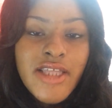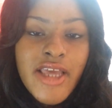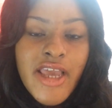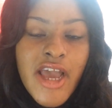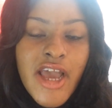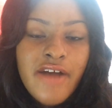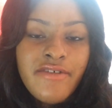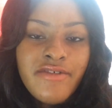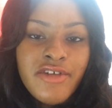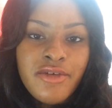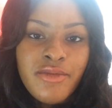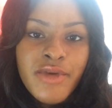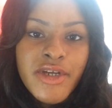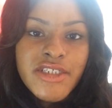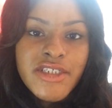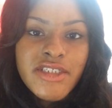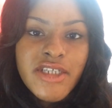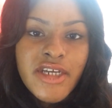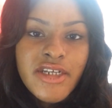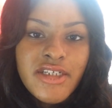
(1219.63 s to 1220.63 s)
they have for work
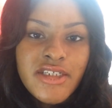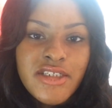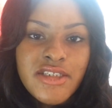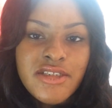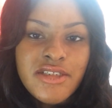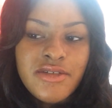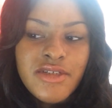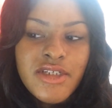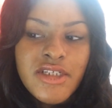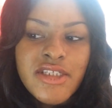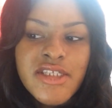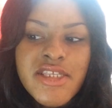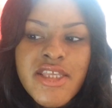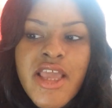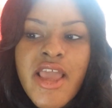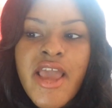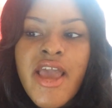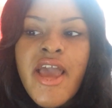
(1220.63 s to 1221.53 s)
study students.